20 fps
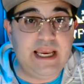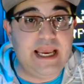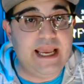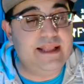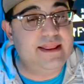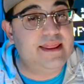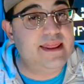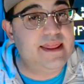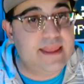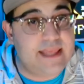
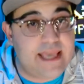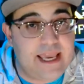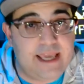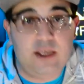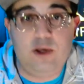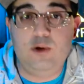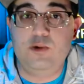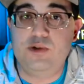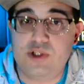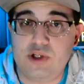and
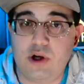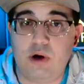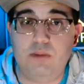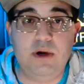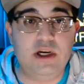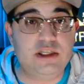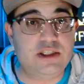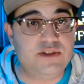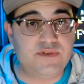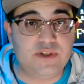thank you so
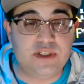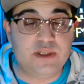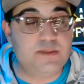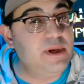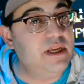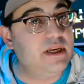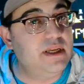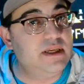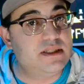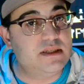much for
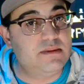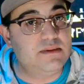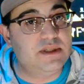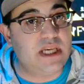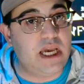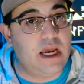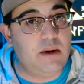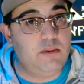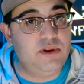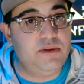spending some
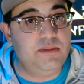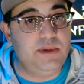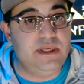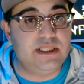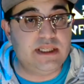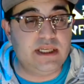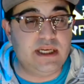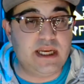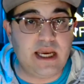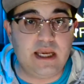time with me
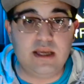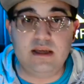today.